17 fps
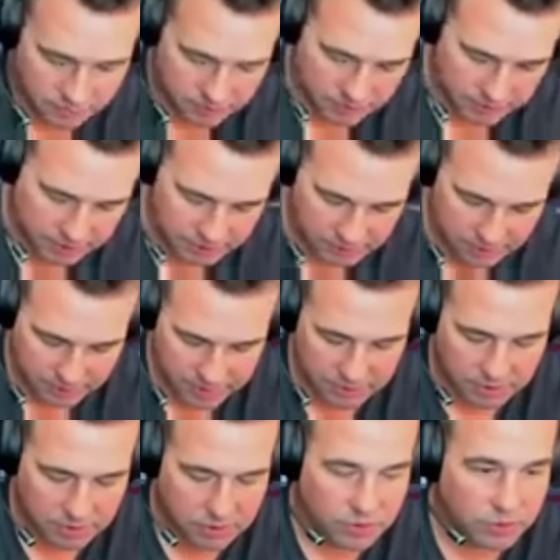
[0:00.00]
light
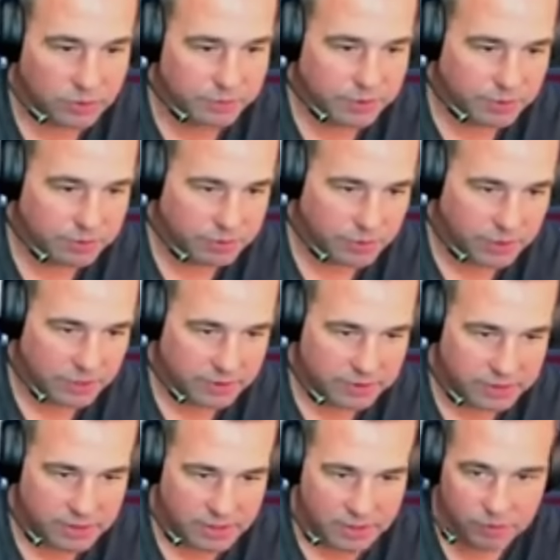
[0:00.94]
letting know people
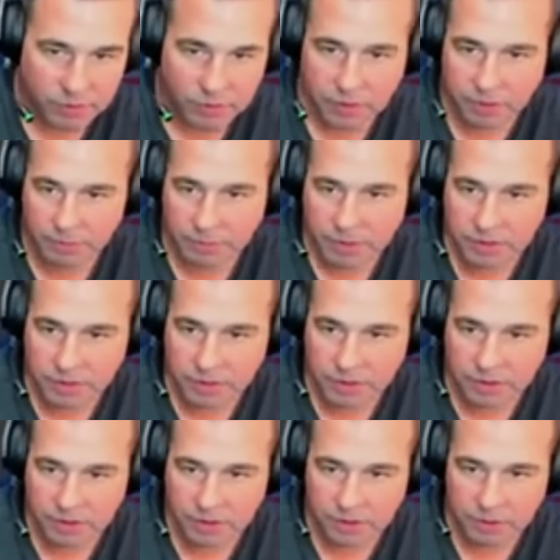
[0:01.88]
outside we're going to be
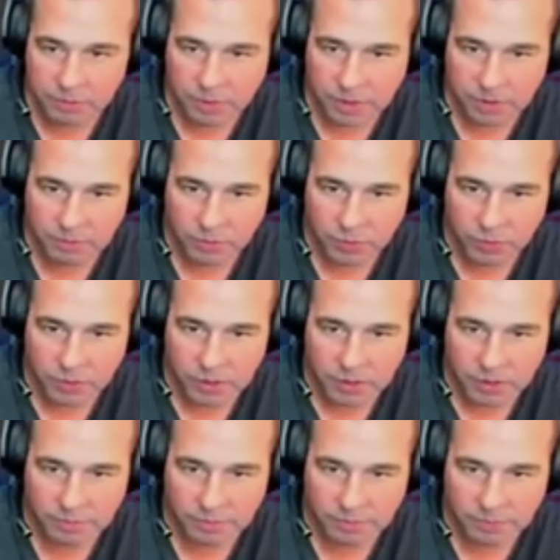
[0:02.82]
starting this bad boy up.